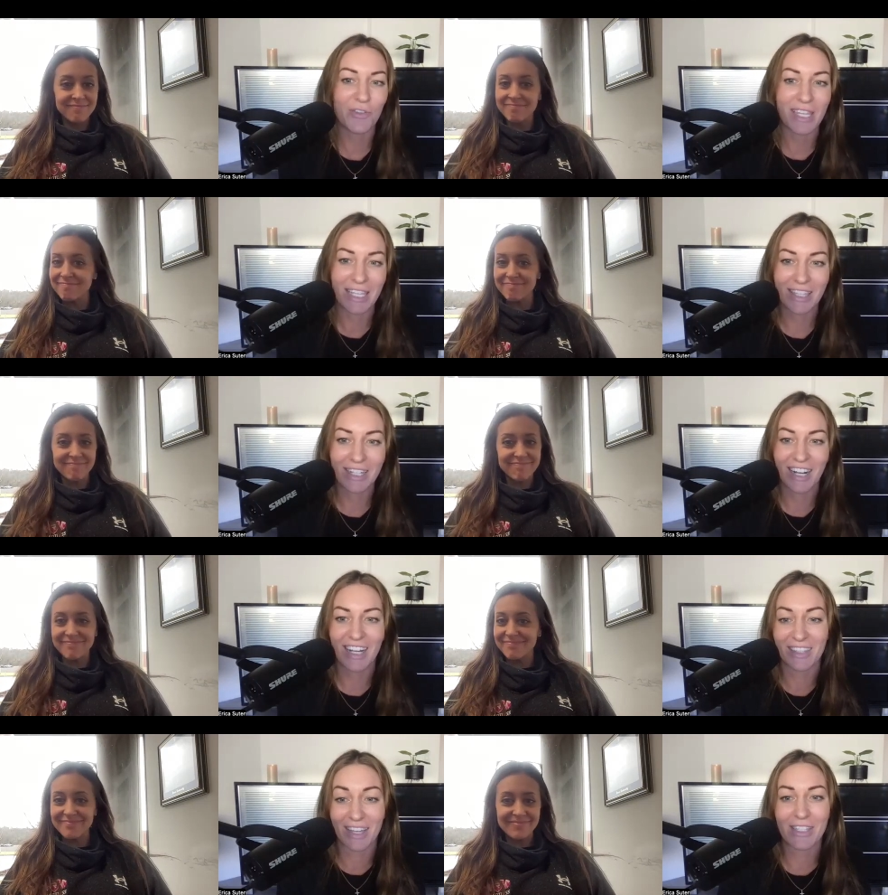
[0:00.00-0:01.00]
Speaker 1: either
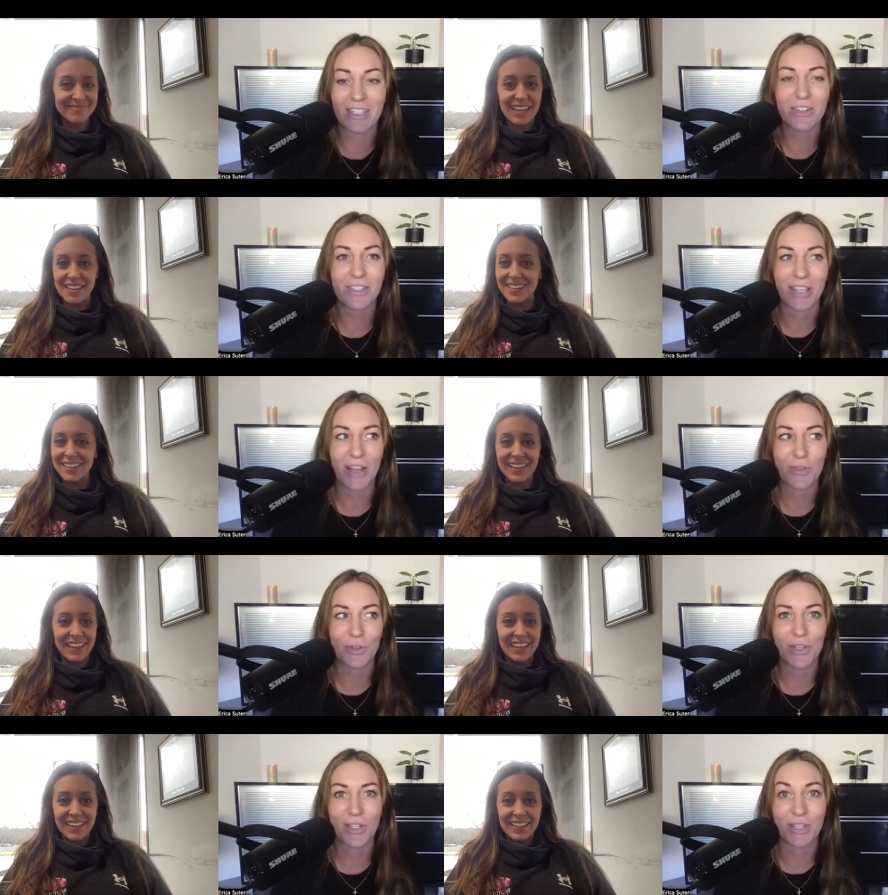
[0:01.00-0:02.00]
unless your
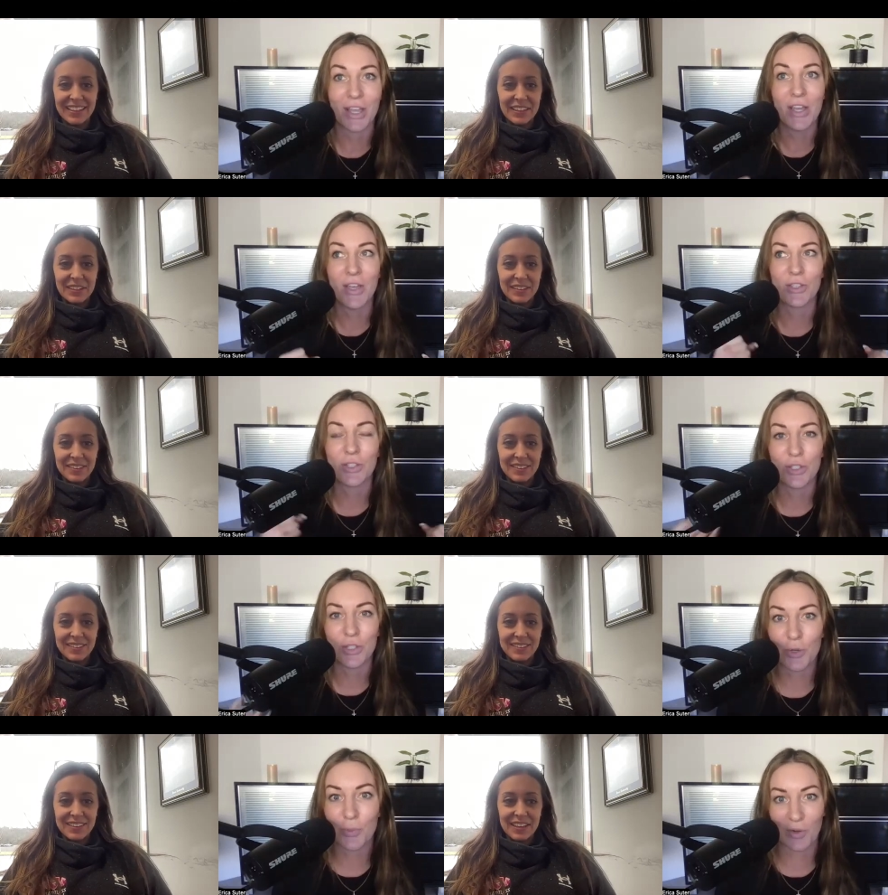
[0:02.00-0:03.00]
schedule is
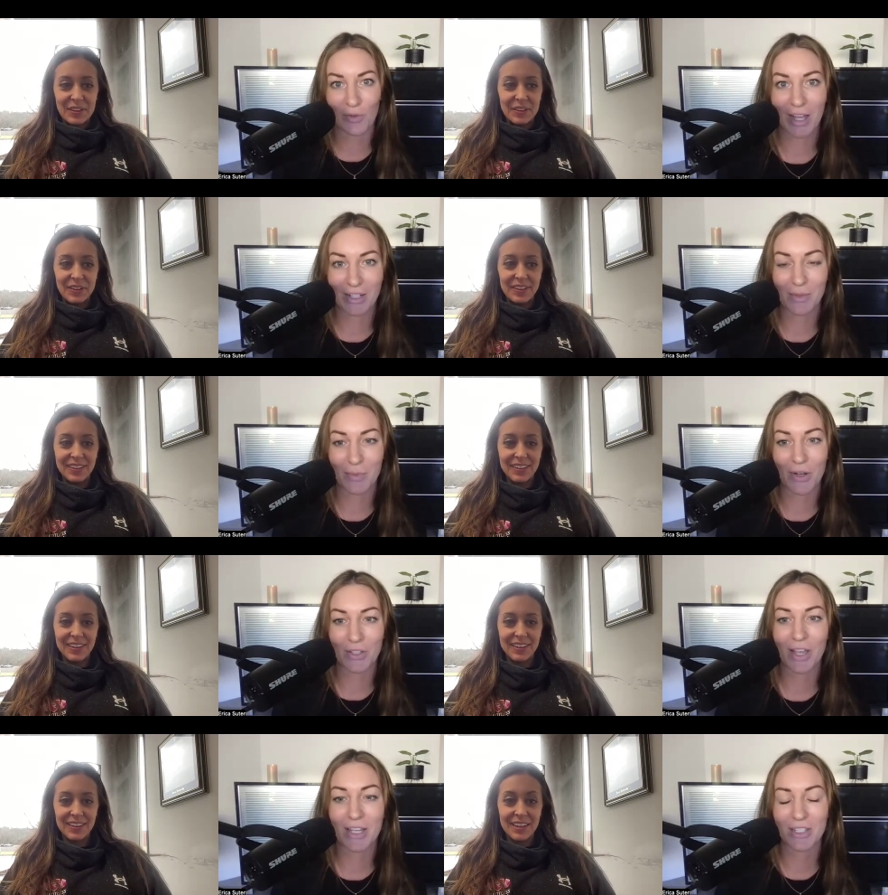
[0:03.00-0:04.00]
super flexible
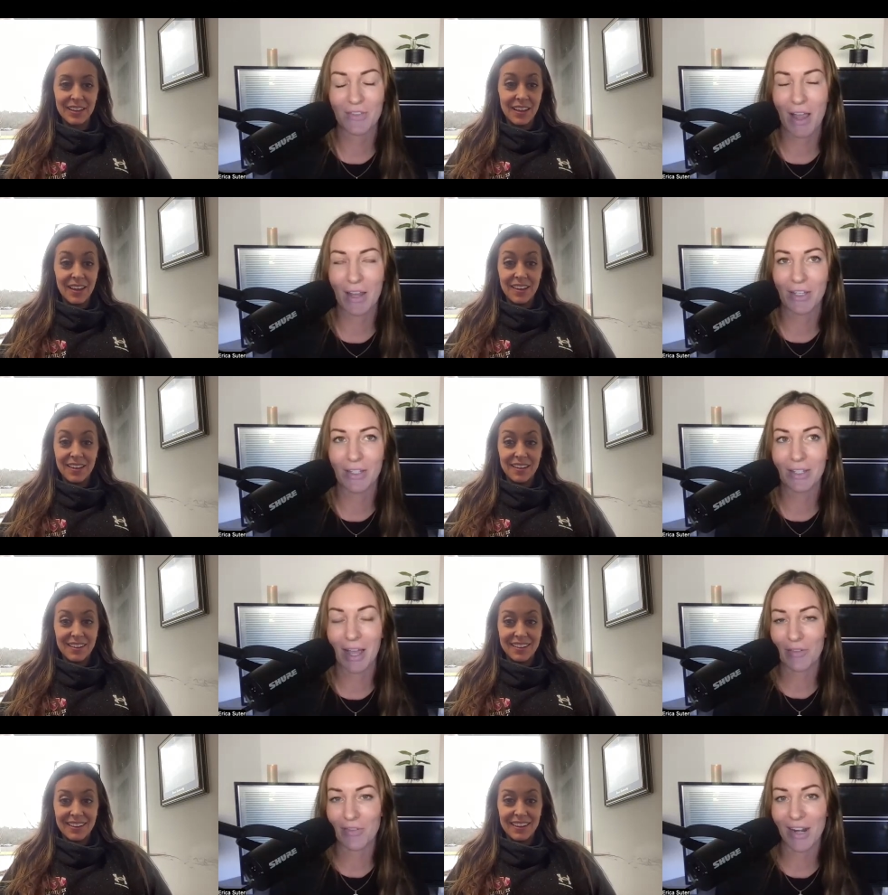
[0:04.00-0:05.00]
so i just find it
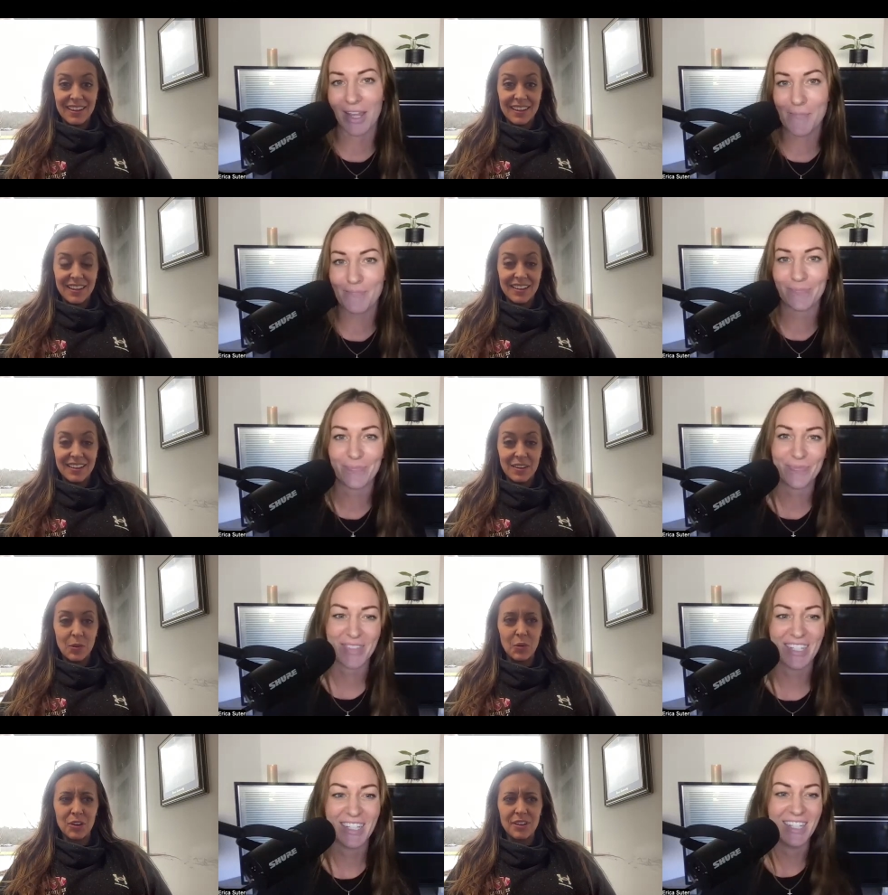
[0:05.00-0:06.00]
kind of funny
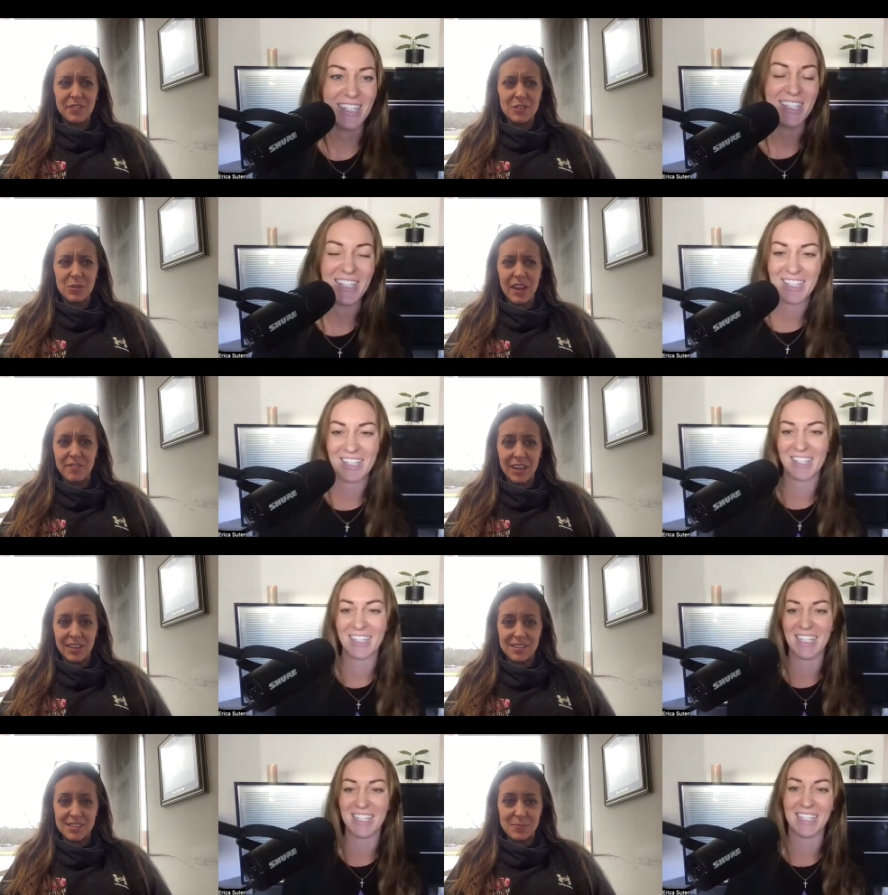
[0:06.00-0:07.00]
Speaker 2: or if you don't have
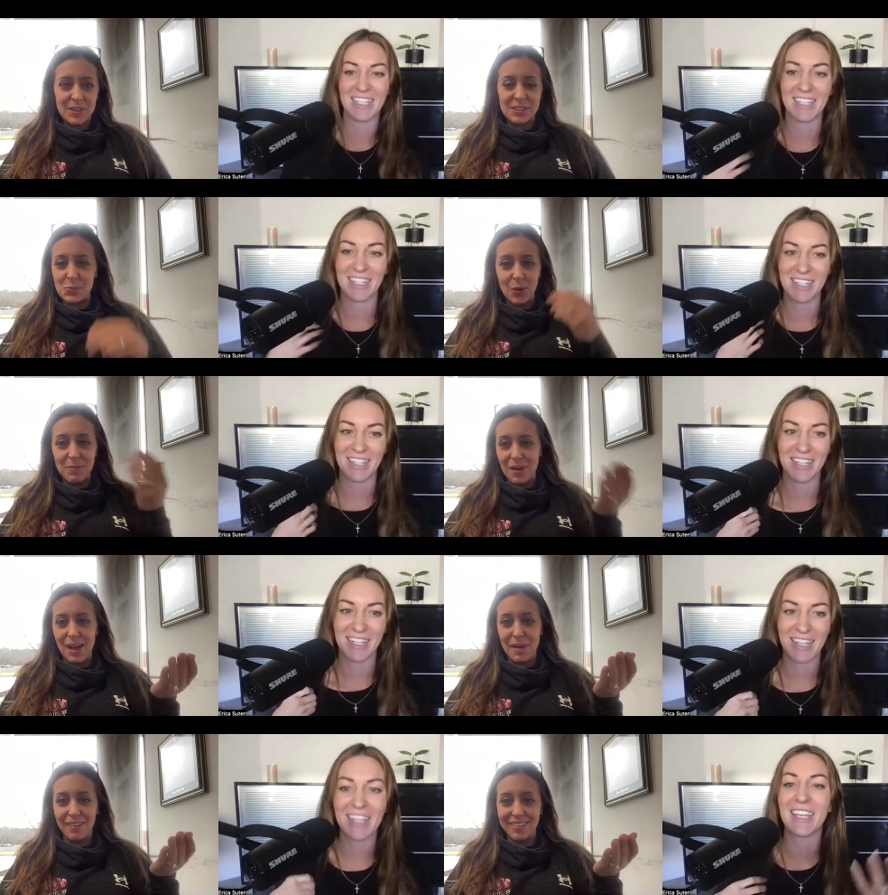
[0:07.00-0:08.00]
kids, because what
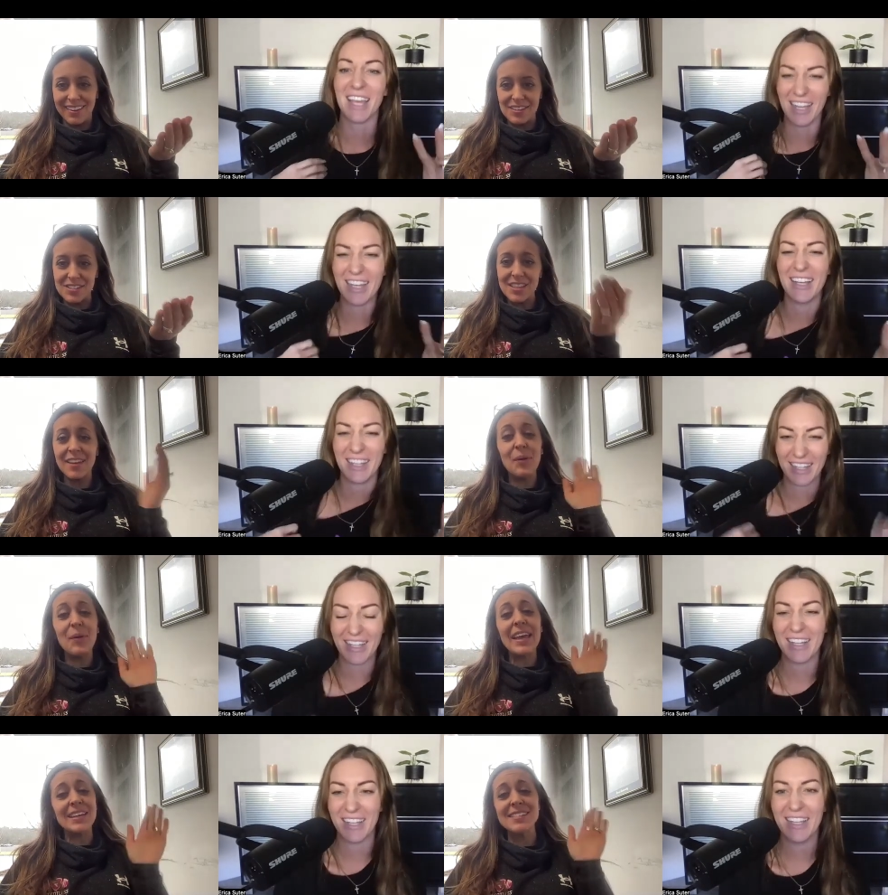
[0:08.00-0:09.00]
mom out there is like, oh,
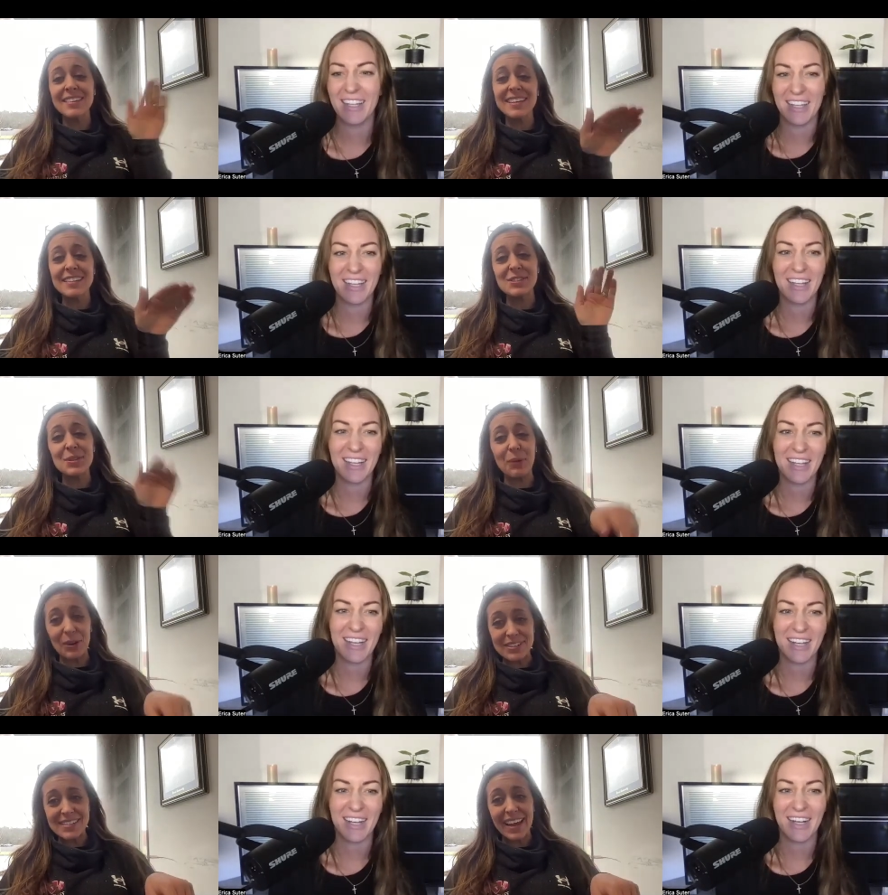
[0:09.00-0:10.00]
I can't take the kids to the
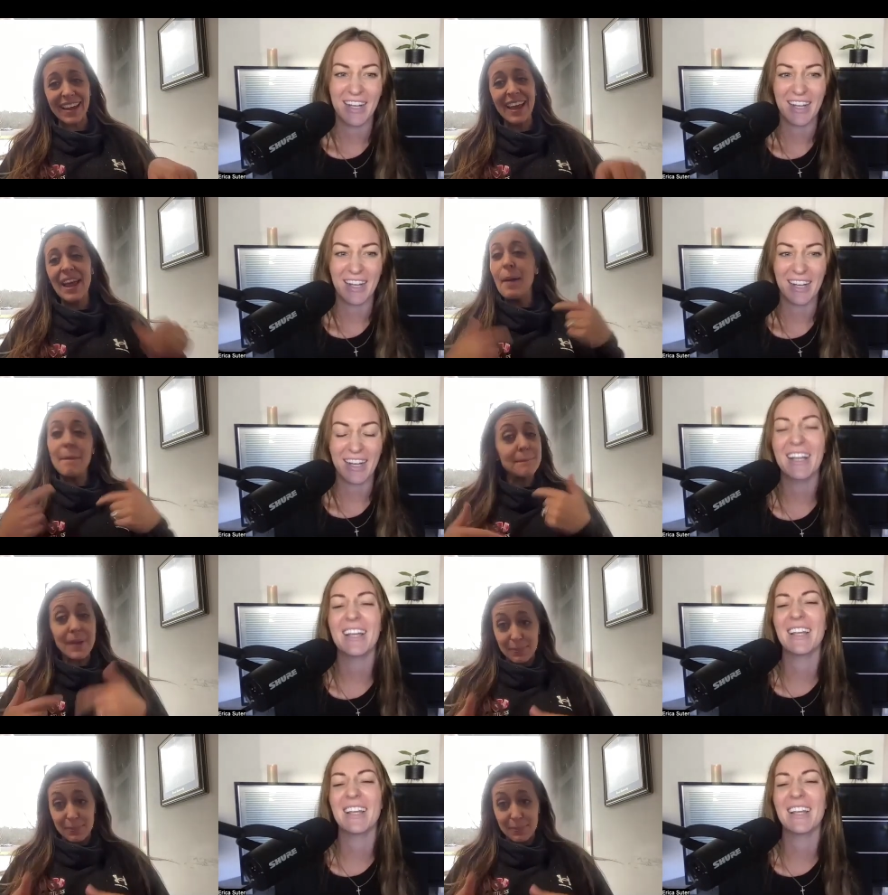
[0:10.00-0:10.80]
park today. My